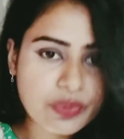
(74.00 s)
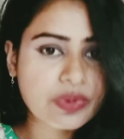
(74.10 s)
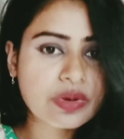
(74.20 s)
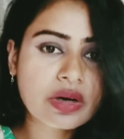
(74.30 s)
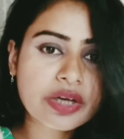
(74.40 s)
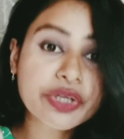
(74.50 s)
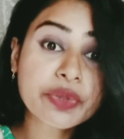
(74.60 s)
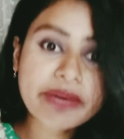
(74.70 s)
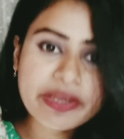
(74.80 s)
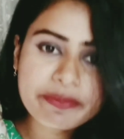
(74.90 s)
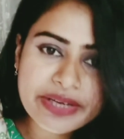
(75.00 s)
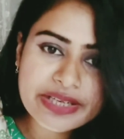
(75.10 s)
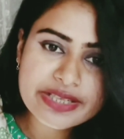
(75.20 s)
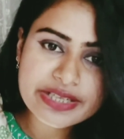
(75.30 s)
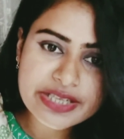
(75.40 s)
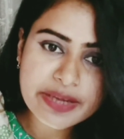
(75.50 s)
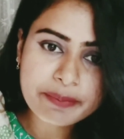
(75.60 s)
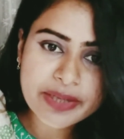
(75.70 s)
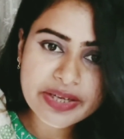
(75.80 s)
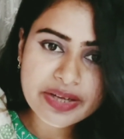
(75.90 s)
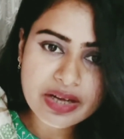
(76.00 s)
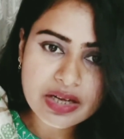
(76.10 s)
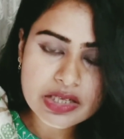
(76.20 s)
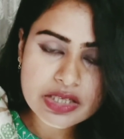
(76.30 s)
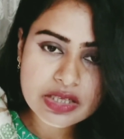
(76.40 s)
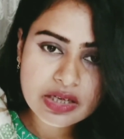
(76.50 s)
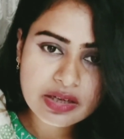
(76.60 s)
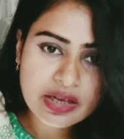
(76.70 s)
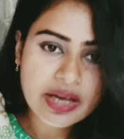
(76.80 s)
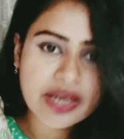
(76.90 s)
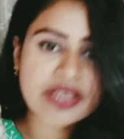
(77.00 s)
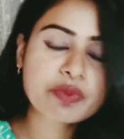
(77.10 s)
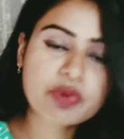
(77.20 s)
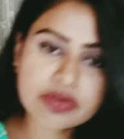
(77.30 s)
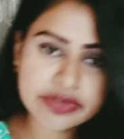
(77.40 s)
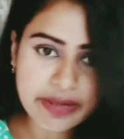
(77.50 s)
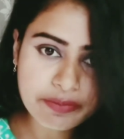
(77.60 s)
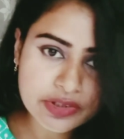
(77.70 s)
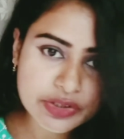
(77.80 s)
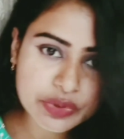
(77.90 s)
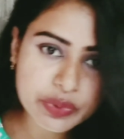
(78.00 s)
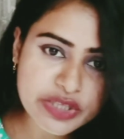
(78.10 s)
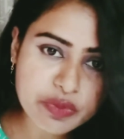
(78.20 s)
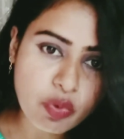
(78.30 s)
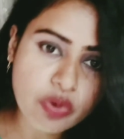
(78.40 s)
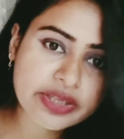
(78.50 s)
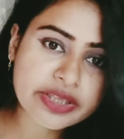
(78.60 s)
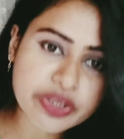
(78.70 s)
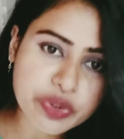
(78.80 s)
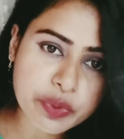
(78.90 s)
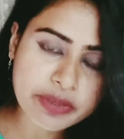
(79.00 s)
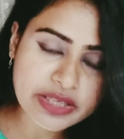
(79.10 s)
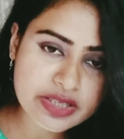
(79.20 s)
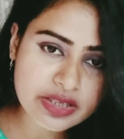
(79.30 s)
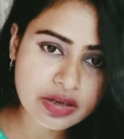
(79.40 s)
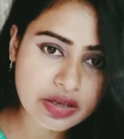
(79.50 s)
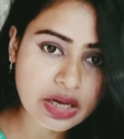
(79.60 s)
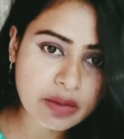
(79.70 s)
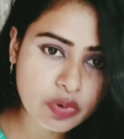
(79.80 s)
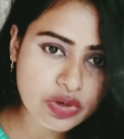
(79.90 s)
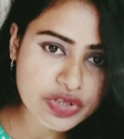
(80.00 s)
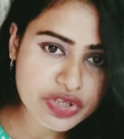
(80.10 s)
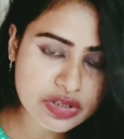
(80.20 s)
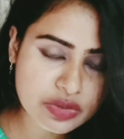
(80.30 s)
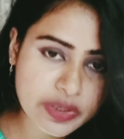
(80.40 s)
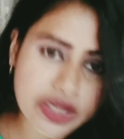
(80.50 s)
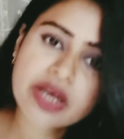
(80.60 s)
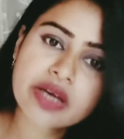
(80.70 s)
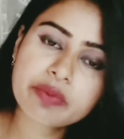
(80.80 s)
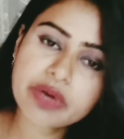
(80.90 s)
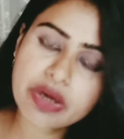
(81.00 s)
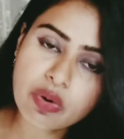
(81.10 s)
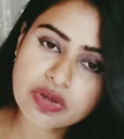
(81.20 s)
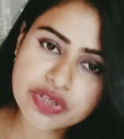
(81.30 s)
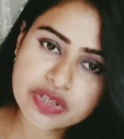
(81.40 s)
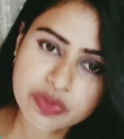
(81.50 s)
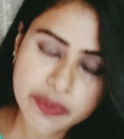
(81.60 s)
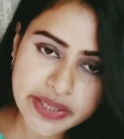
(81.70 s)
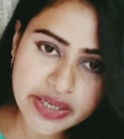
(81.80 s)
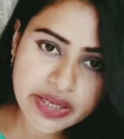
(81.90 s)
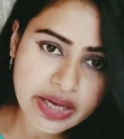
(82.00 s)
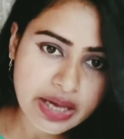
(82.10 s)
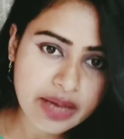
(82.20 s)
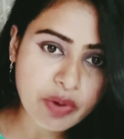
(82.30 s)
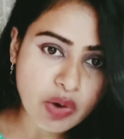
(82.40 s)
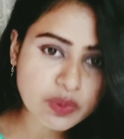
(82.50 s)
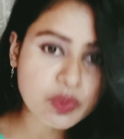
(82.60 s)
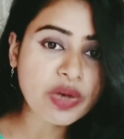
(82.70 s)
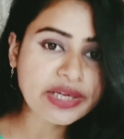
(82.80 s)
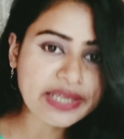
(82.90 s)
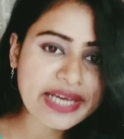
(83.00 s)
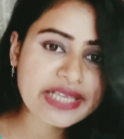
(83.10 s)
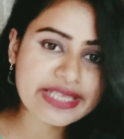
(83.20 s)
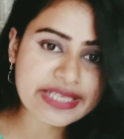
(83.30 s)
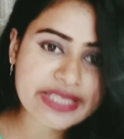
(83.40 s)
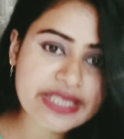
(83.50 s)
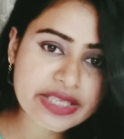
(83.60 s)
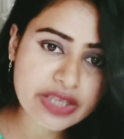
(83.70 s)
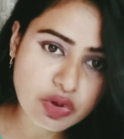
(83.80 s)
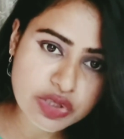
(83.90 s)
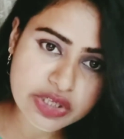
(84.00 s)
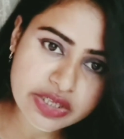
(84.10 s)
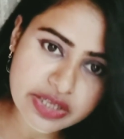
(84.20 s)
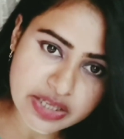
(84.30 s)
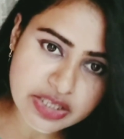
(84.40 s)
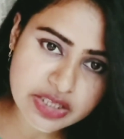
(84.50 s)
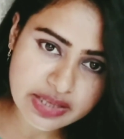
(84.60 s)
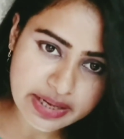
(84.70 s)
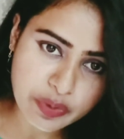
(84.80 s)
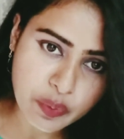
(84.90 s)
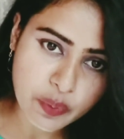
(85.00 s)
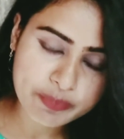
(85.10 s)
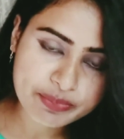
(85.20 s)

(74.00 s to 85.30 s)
So human beings resembling us transport referred to as modern humans uh, originate way they originate way about one lakh sixty thousand years ago.